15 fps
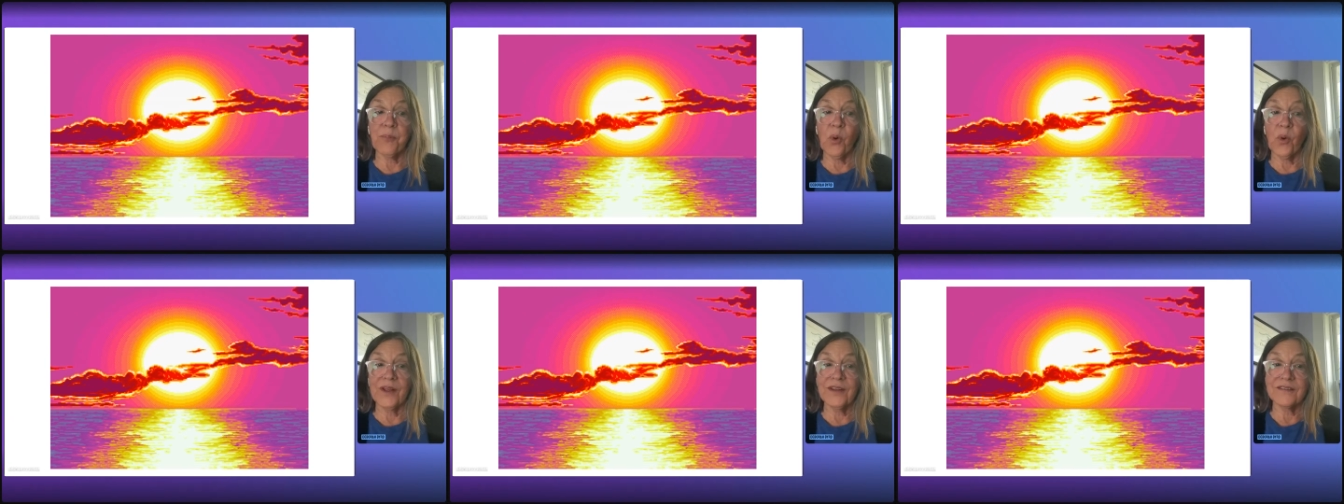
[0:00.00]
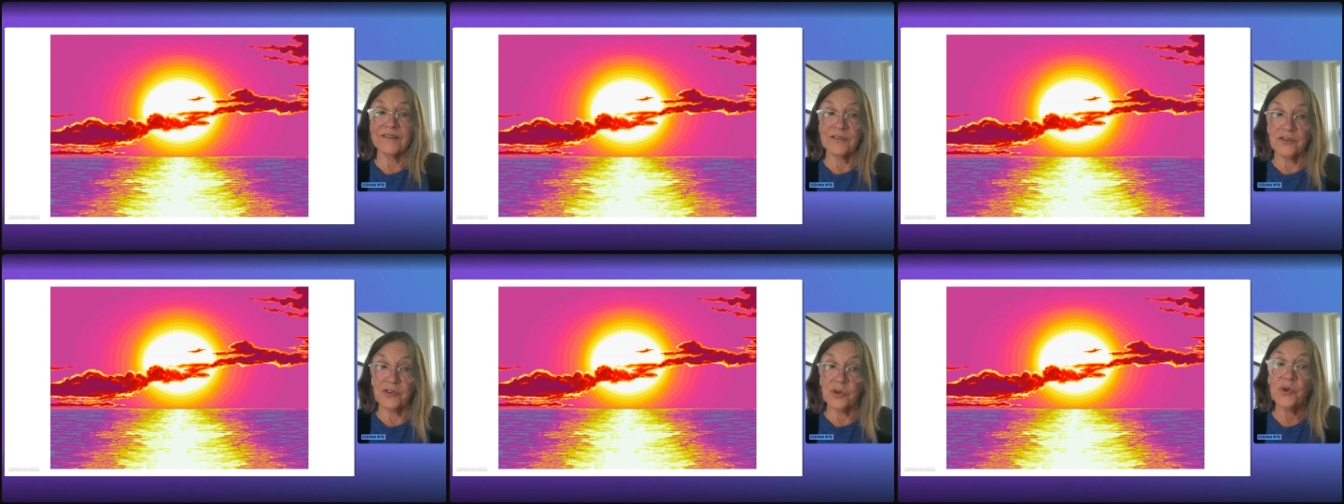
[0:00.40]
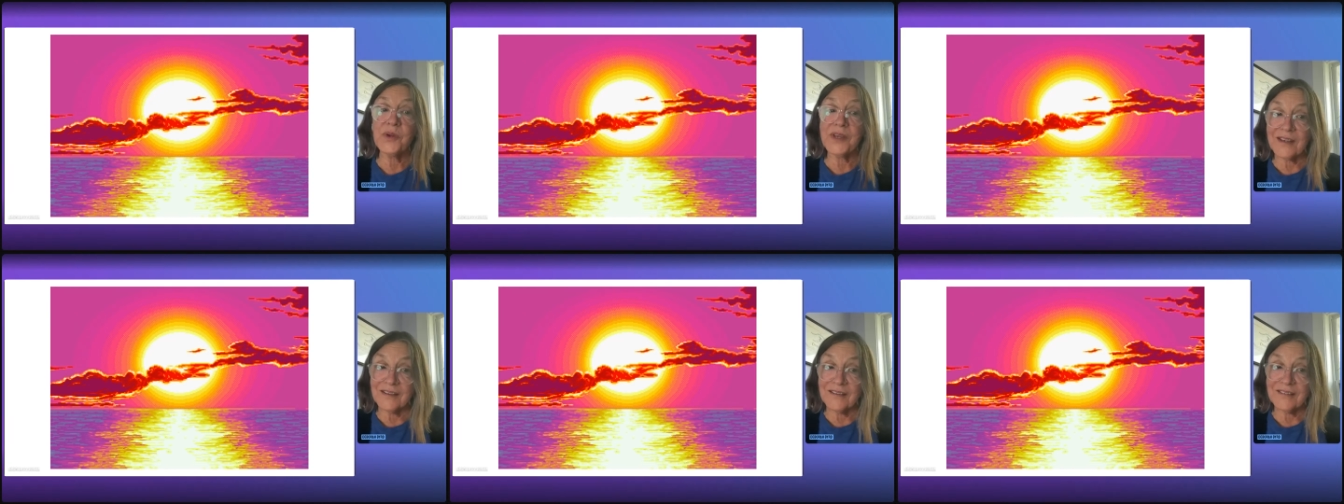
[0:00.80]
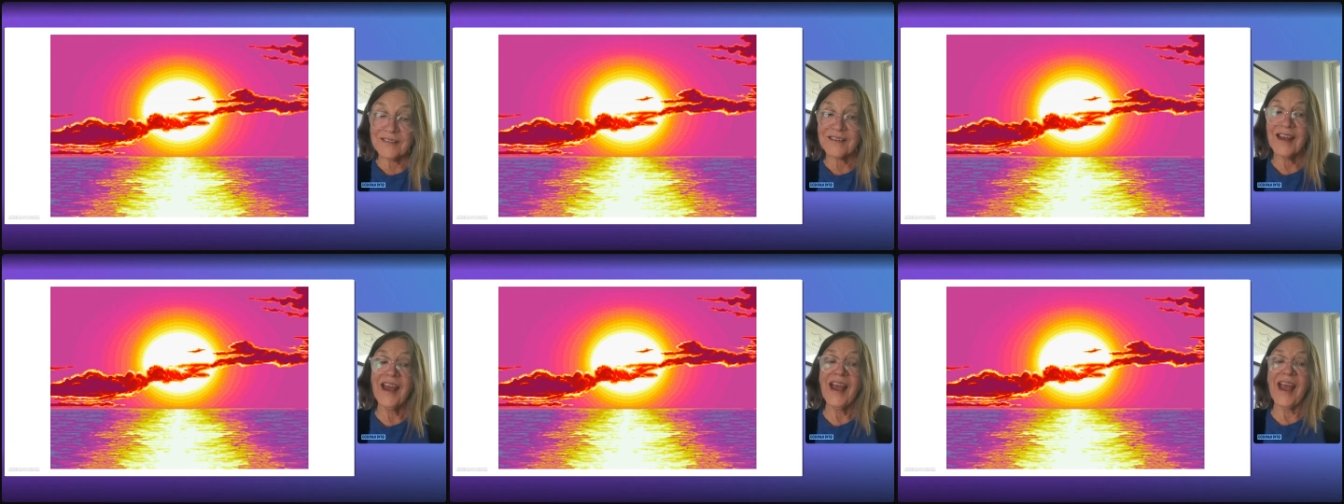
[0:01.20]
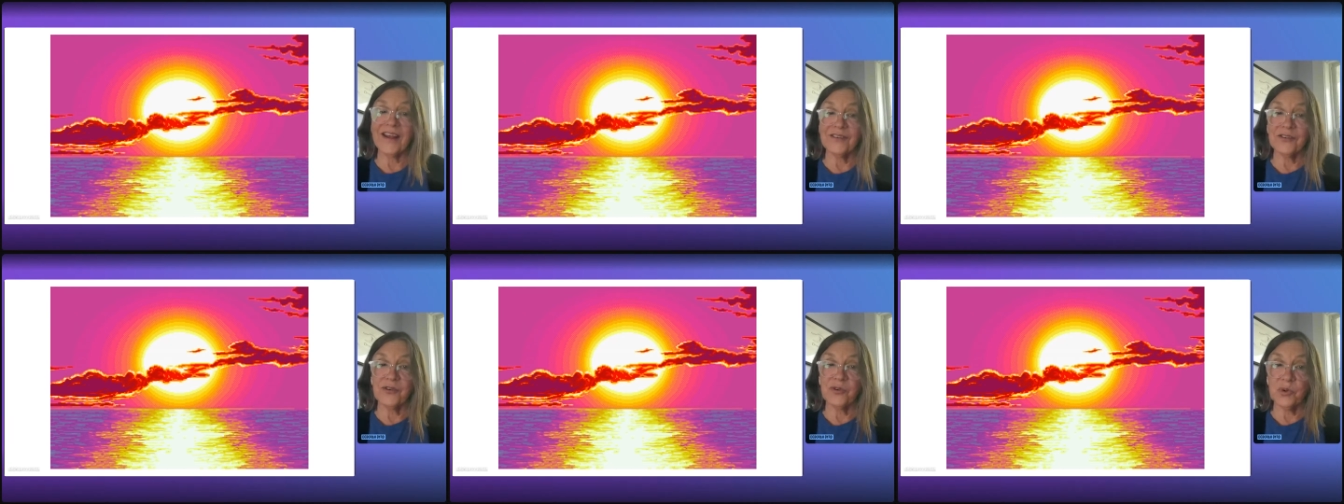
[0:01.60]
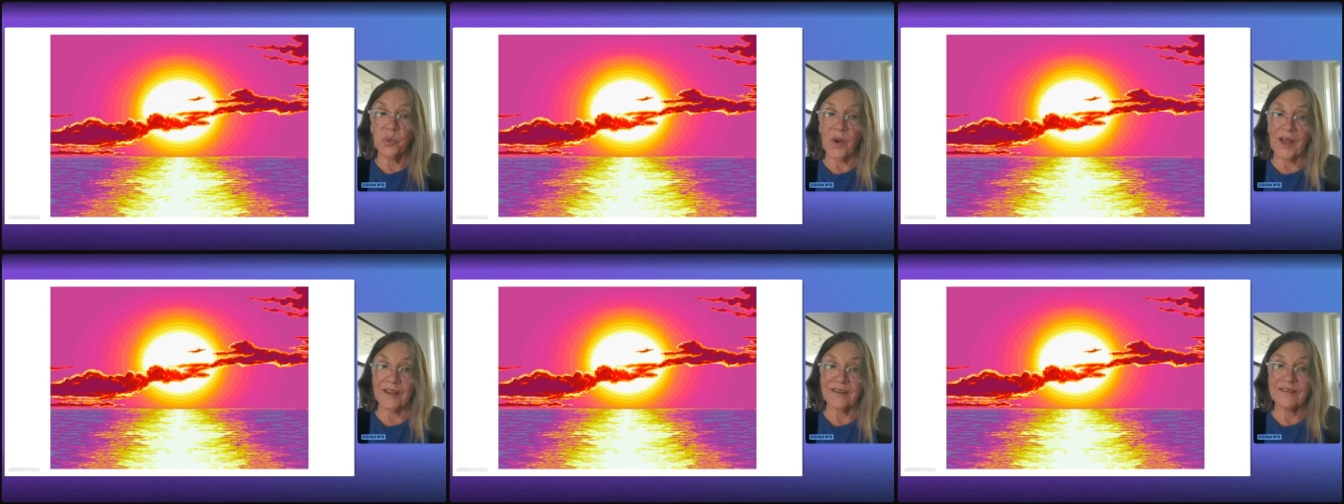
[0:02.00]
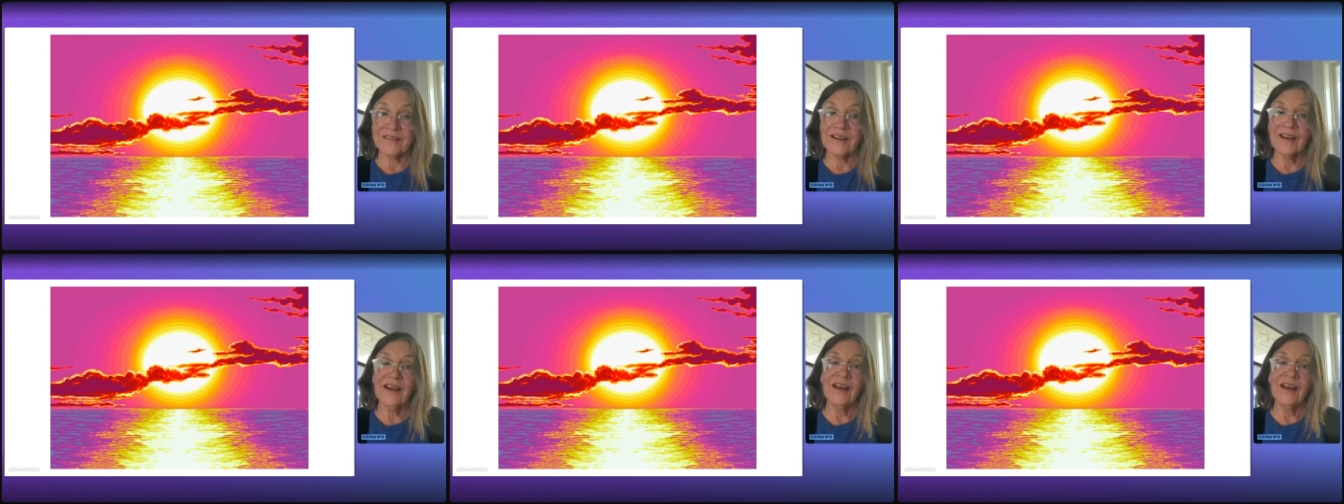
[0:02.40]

points due east and due west.